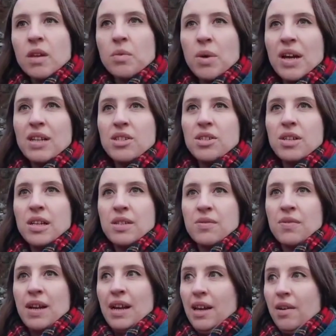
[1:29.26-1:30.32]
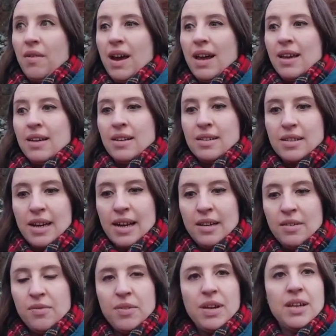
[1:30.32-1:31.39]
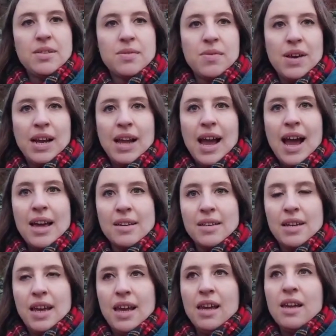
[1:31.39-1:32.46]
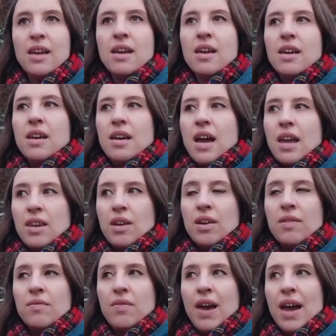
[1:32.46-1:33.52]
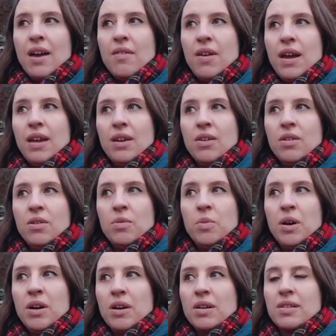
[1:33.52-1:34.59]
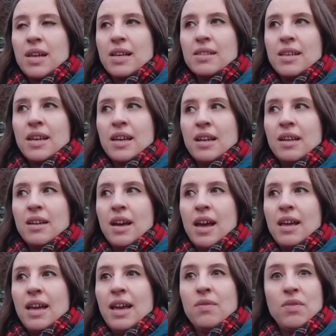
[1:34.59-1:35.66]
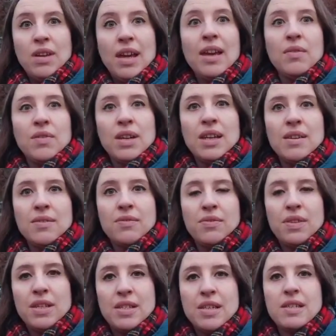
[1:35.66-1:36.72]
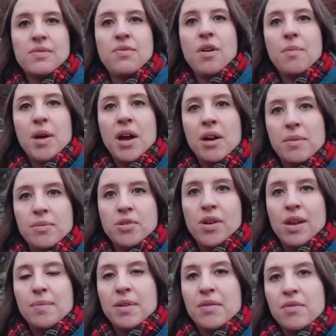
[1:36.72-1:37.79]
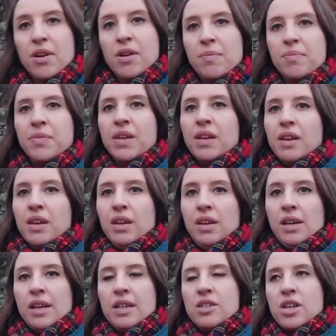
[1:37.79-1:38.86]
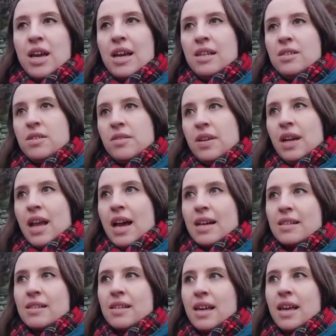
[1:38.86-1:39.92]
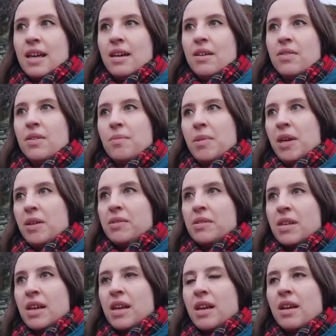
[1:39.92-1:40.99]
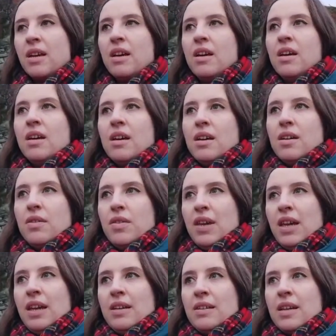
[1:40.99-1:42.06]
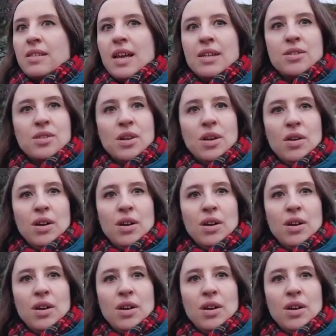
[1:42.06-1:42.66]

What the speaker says: which is really great in itself. It's really handy, and you can vary your work setting. Even if this is from a home treatment room, you can change the lighting, the music, the essential